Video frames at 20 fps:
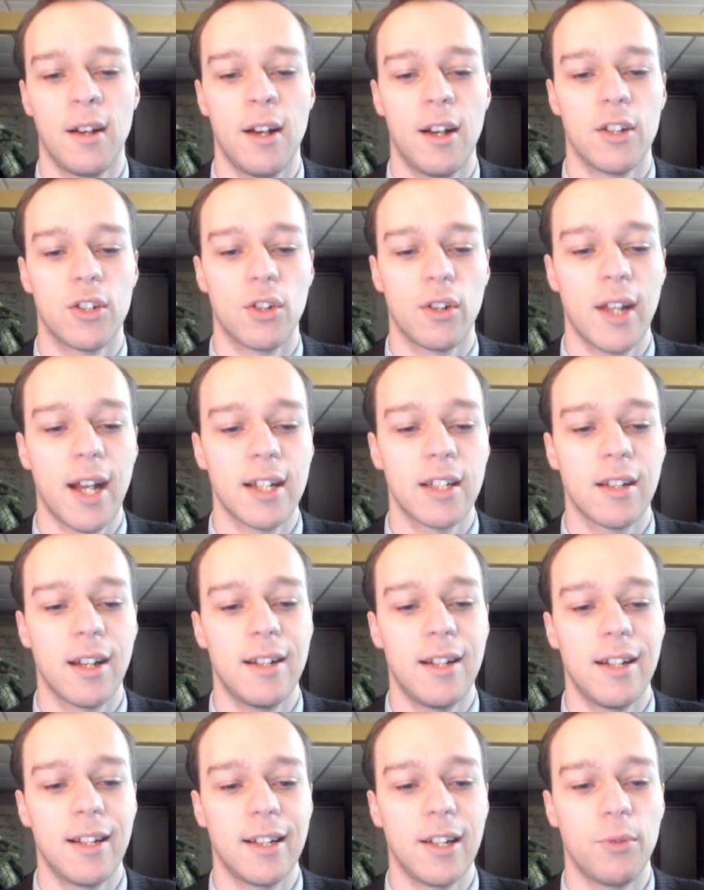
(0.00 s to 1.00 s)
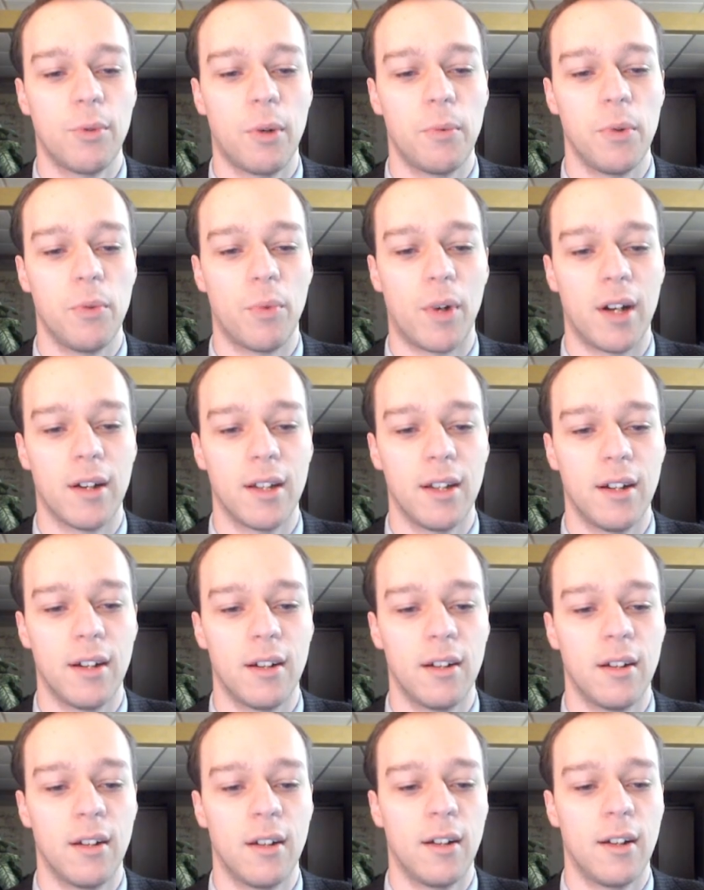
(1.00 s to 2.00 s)
So that's ideally what we want here.
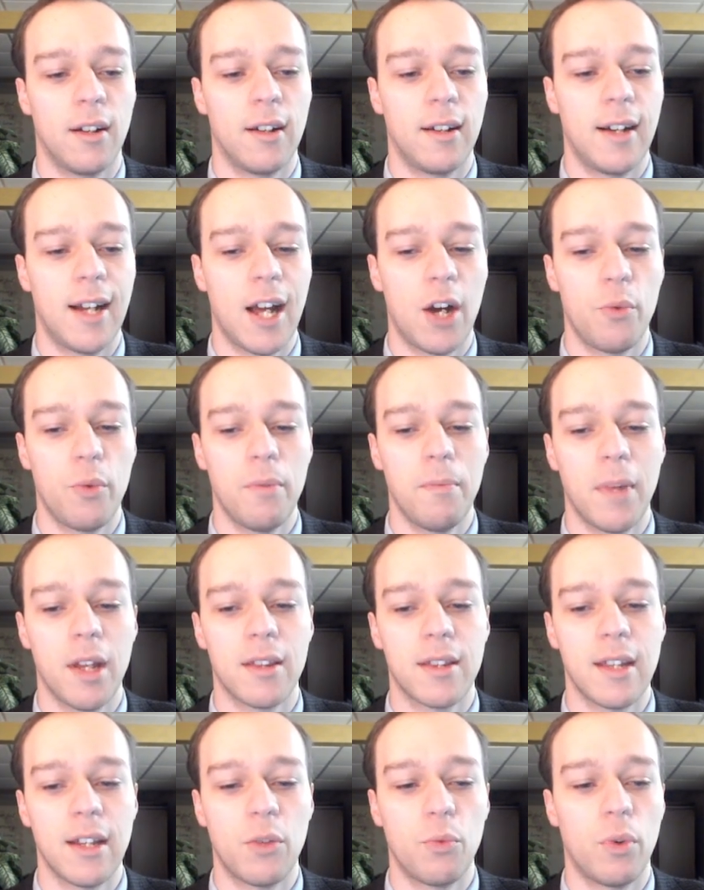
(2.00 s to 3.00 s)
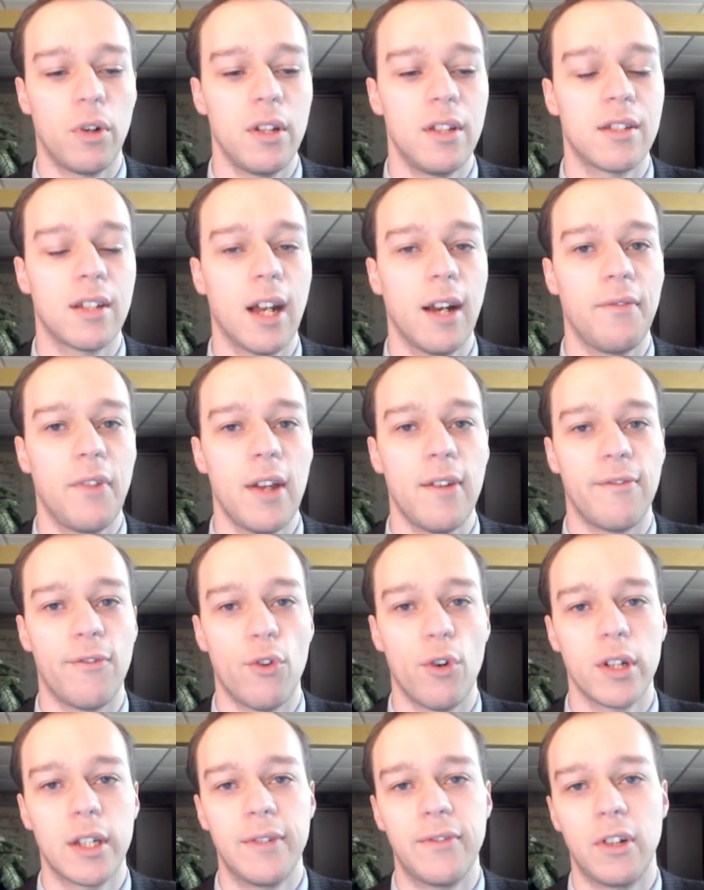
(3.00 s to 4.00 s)
Now we might think, well, instead of
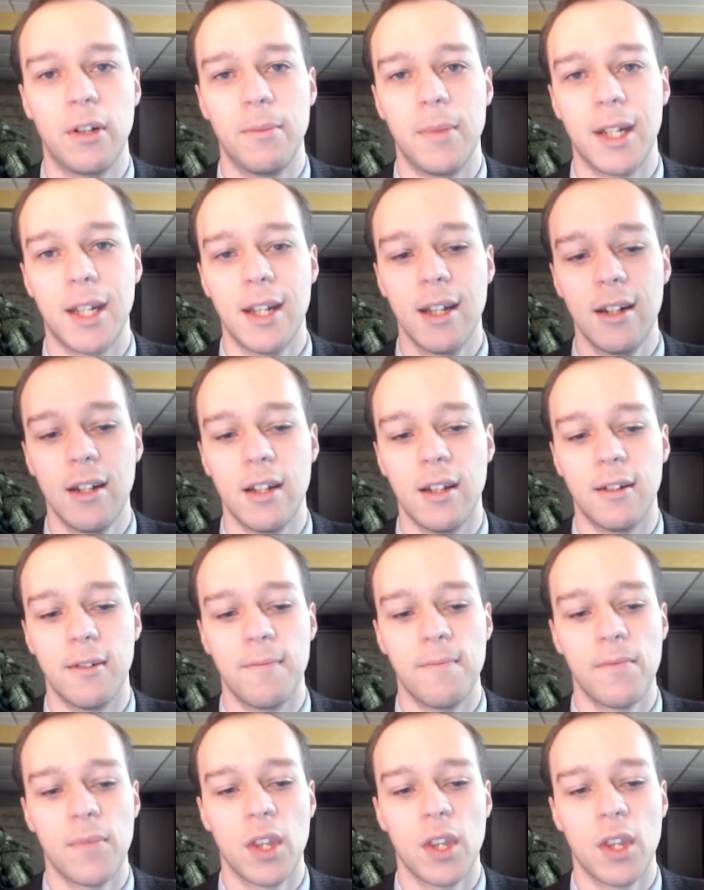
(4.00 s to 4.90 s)
a4 at the very beginning,